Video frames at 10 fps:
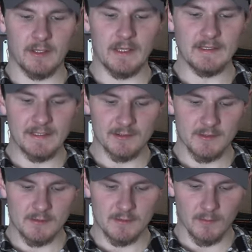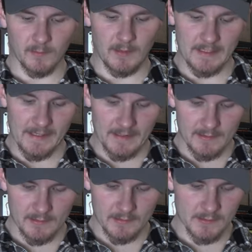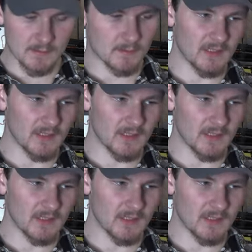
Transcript: 8 inches or right at 8 inches.